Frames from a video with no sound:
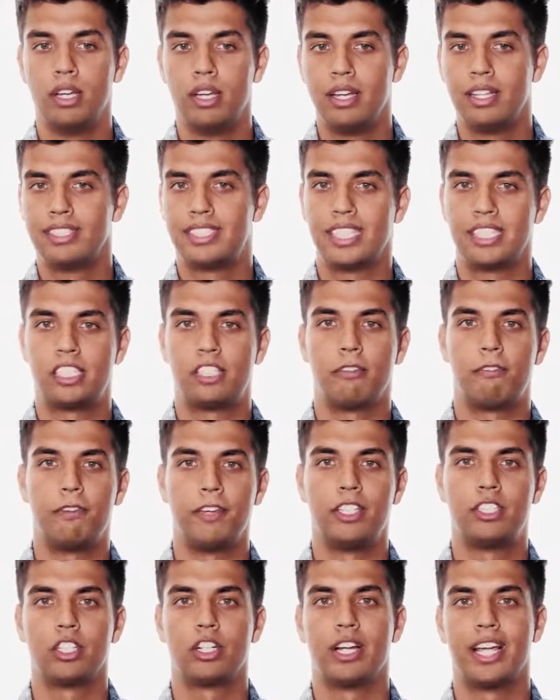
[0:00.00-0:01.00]
since the
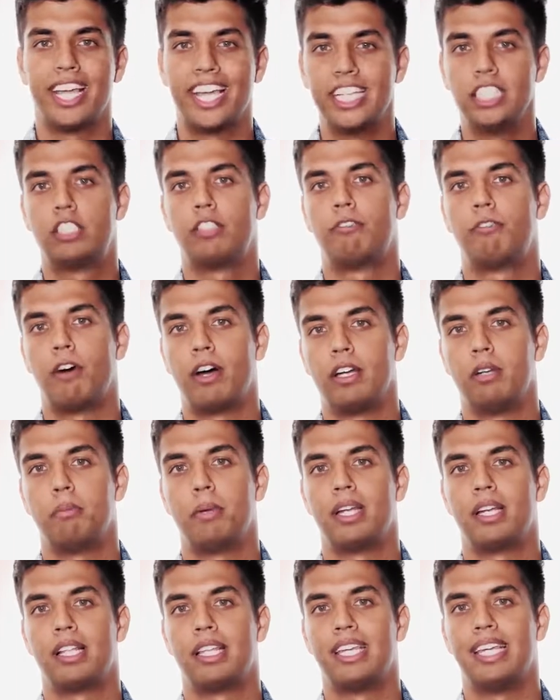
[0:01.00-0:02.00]
feature is
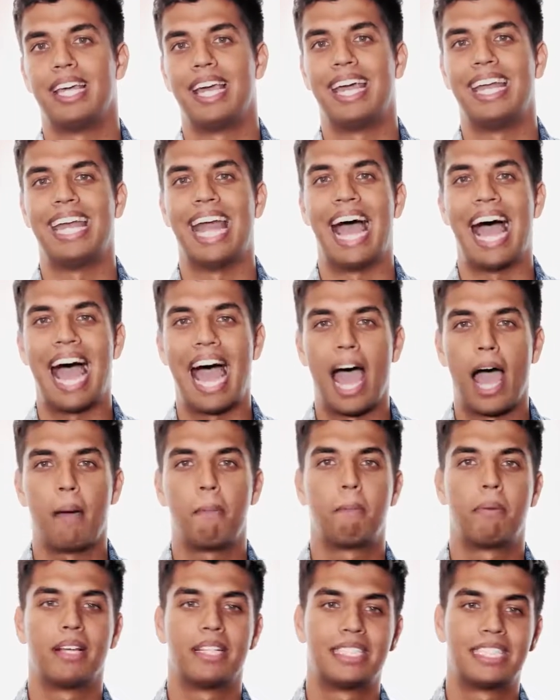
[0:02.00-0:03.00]
fundamentally an app
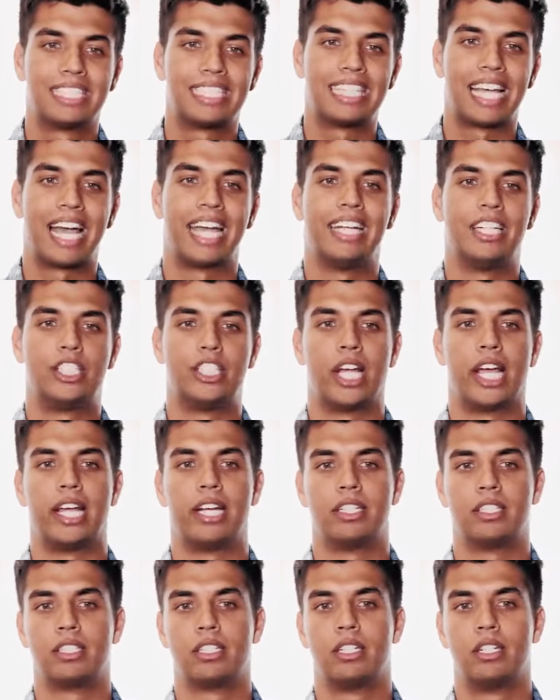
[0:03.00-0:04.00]
side
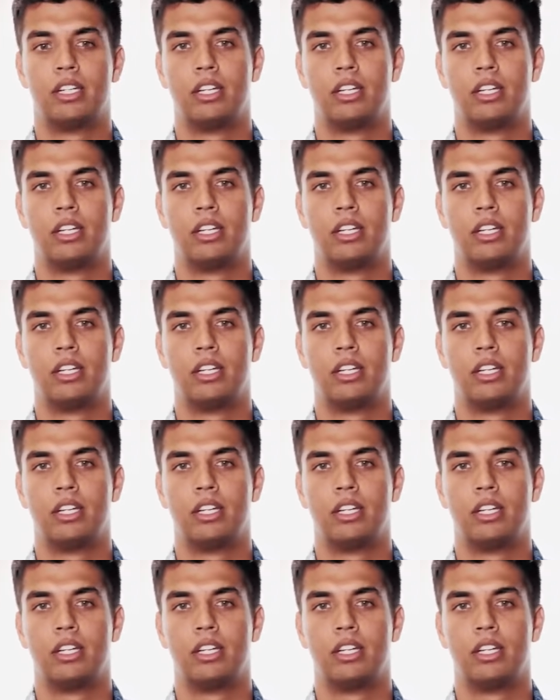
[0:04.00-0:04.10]
change.